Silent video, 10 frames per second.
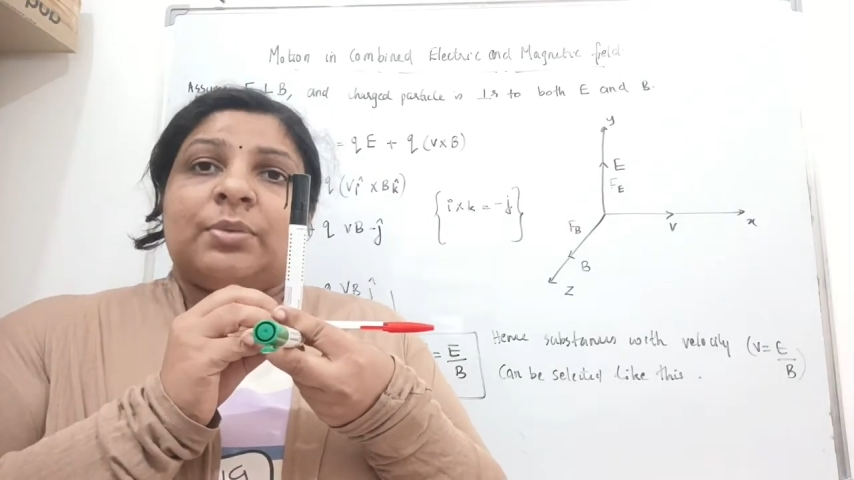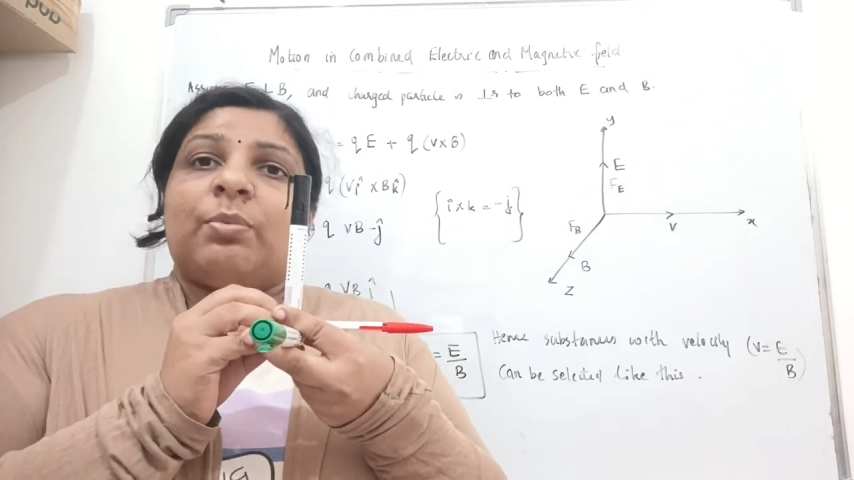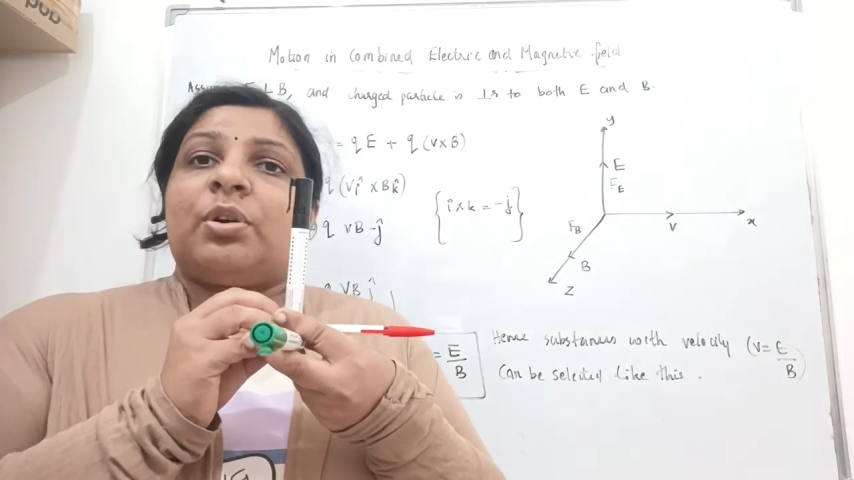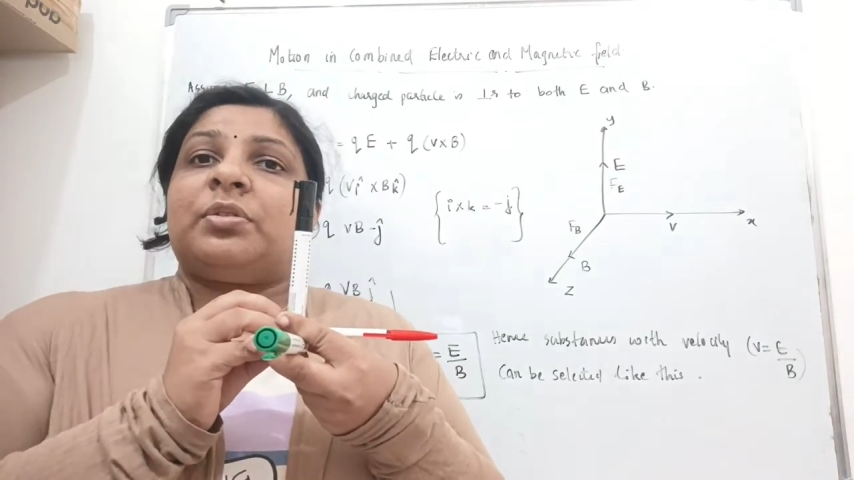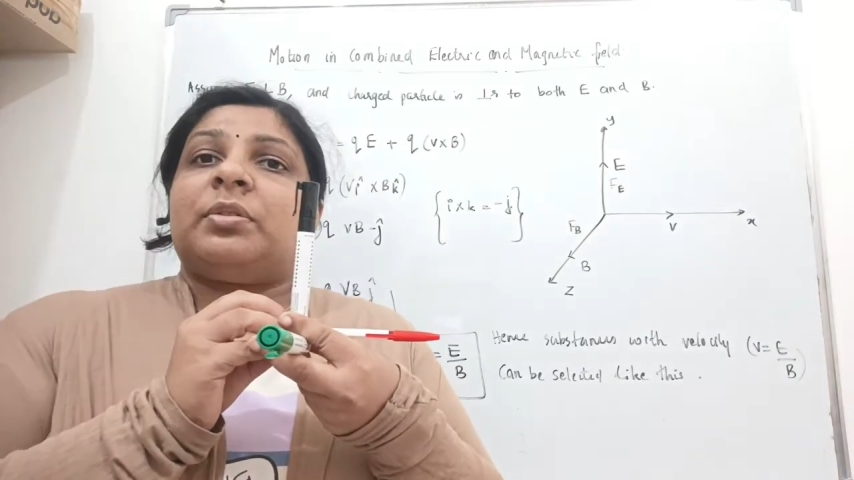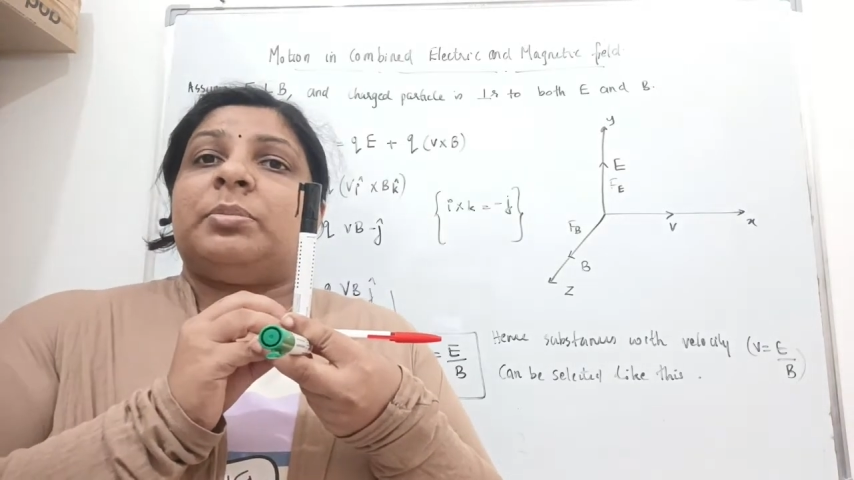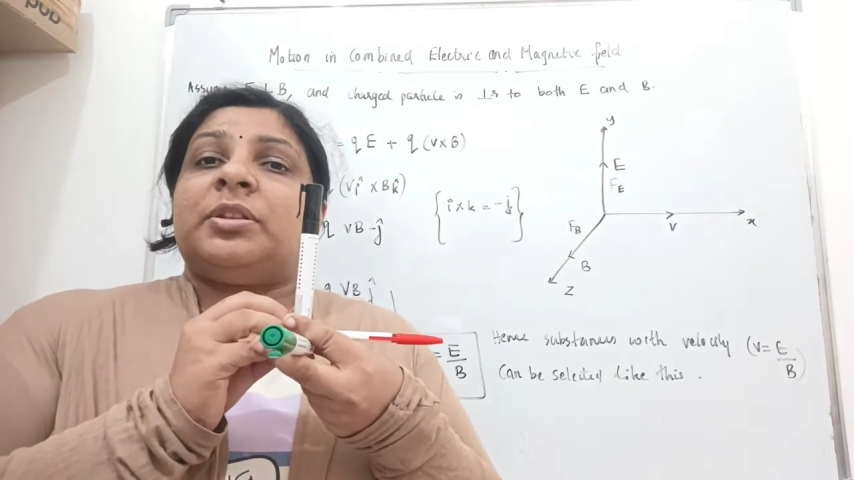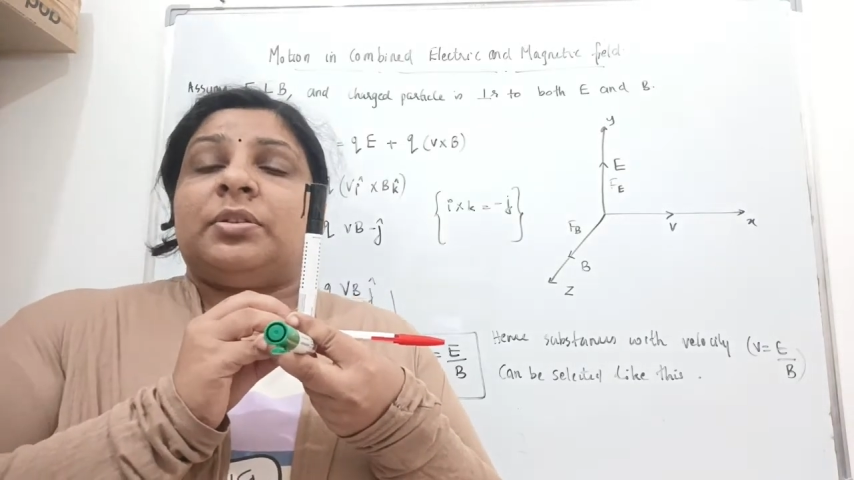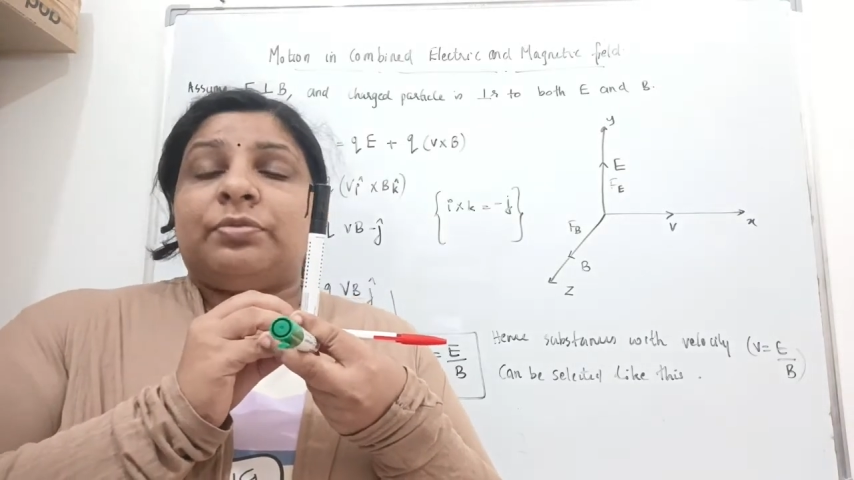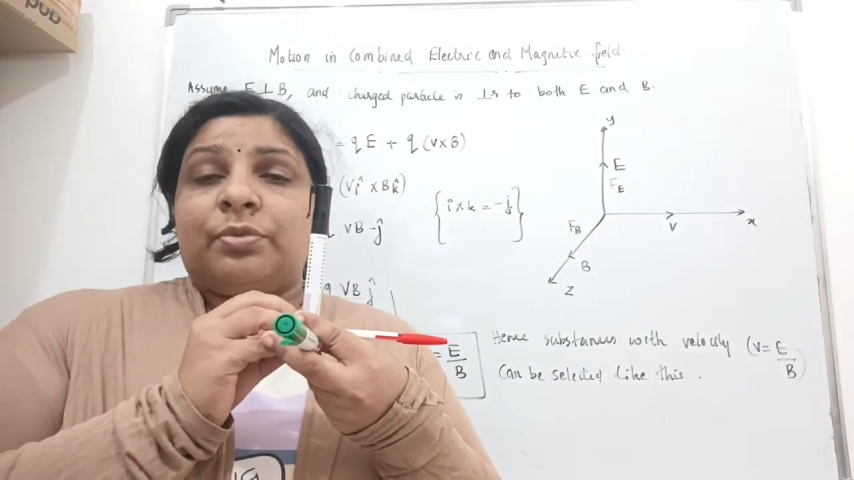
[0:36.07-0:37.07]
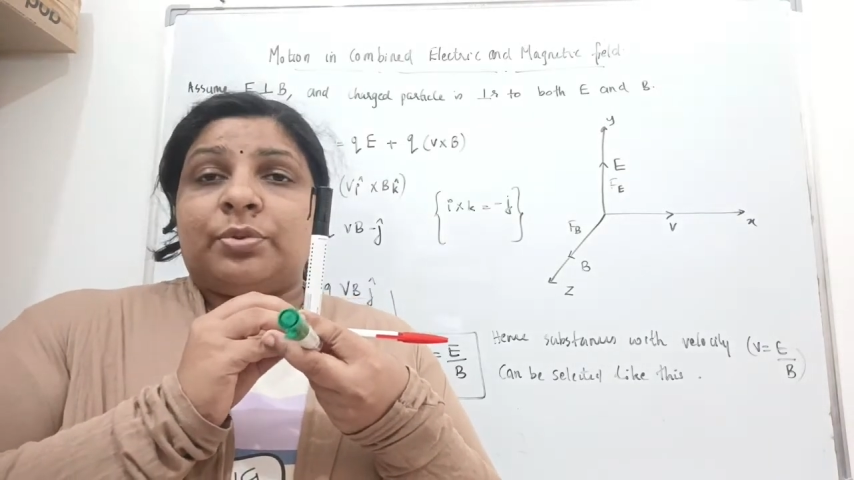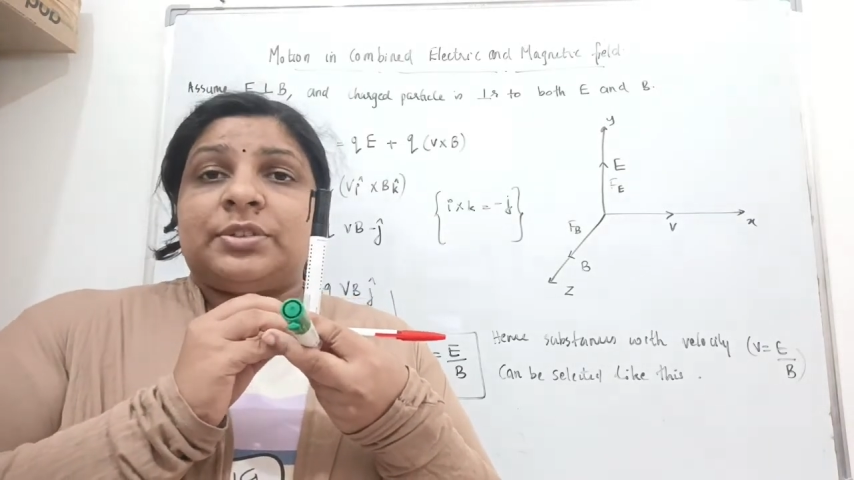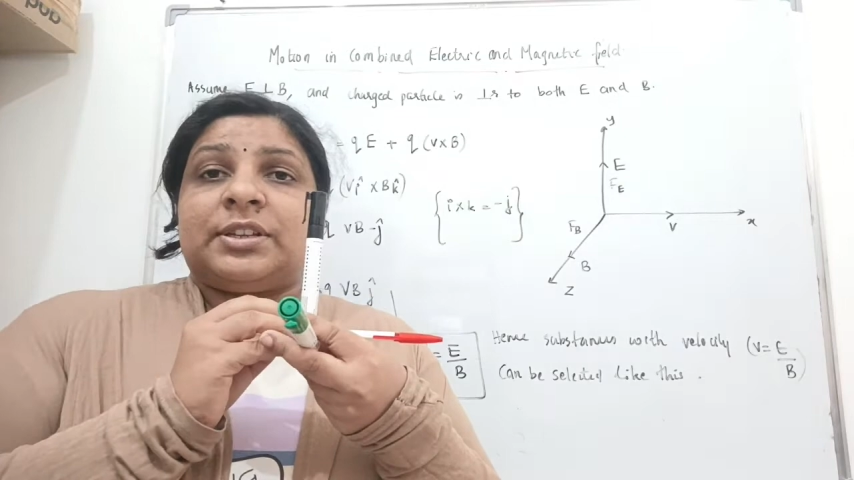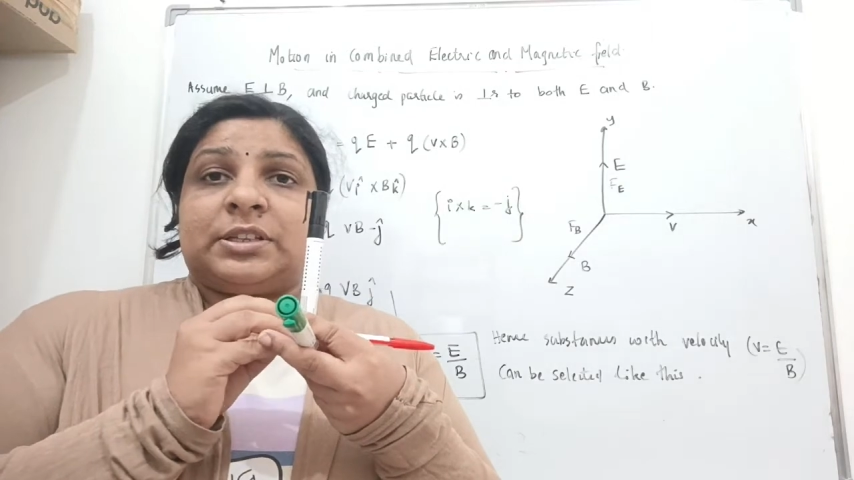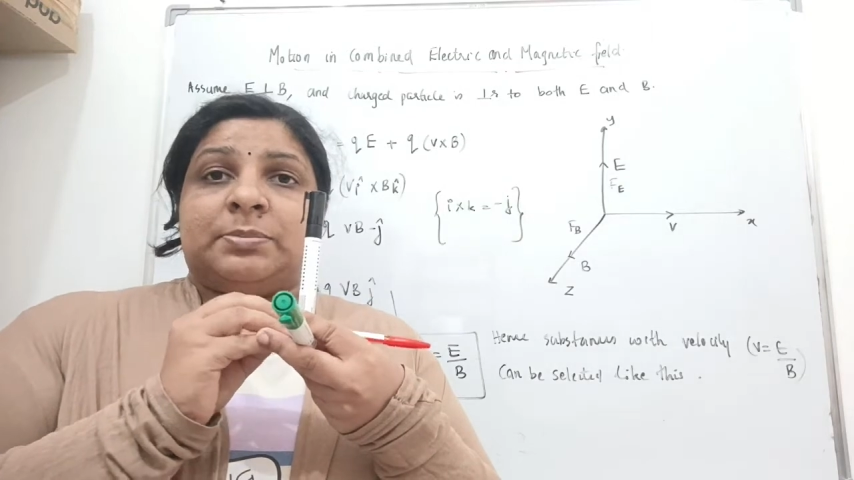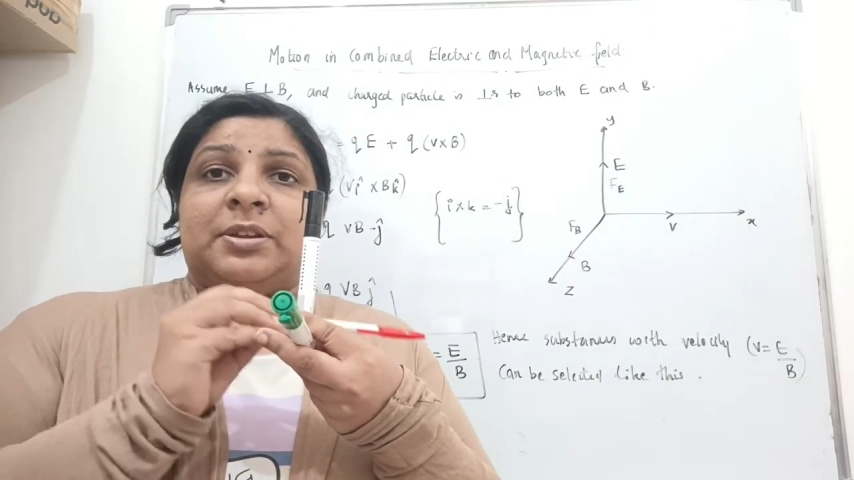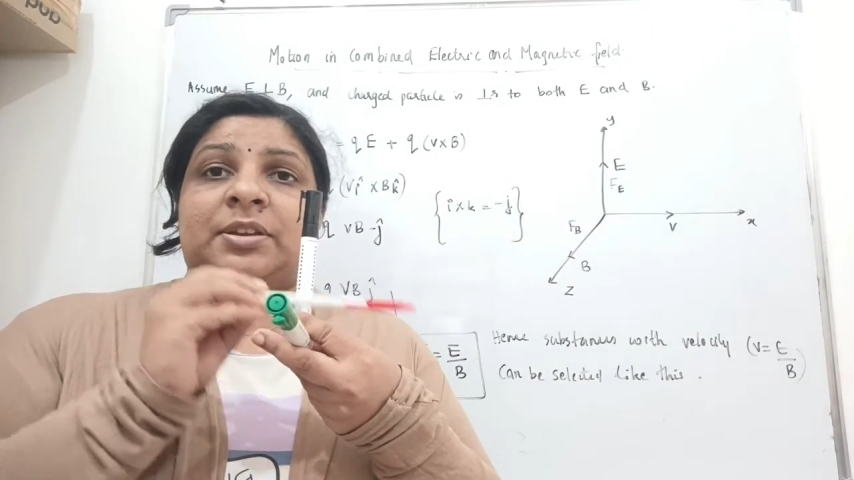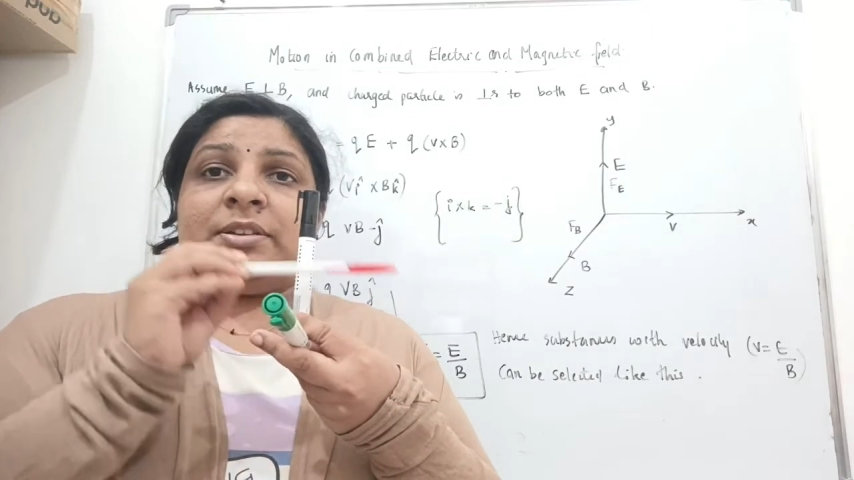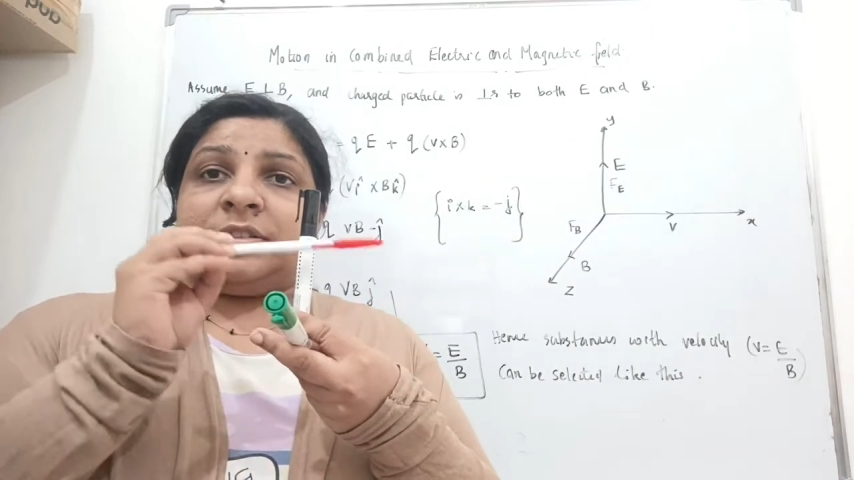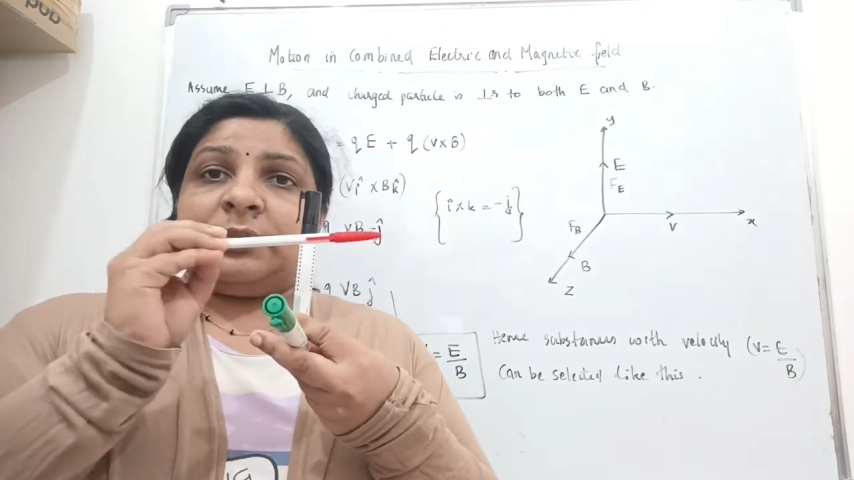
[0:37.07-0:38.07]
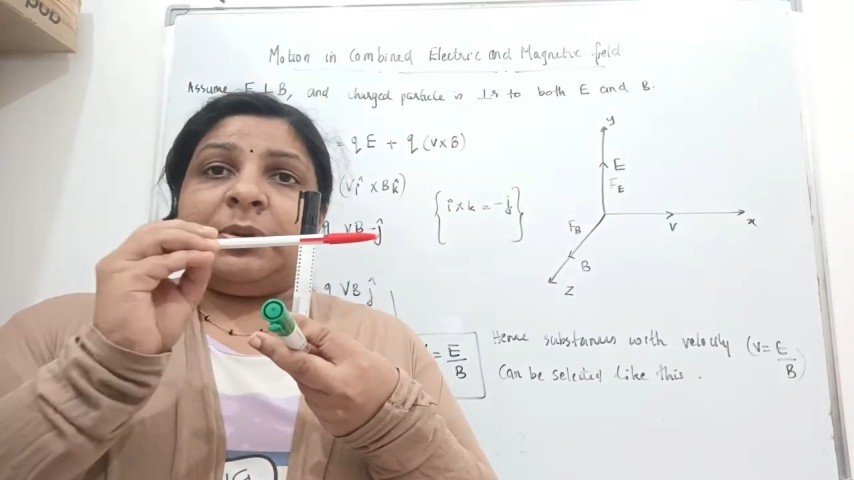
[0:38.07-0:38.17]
what will be the force experienced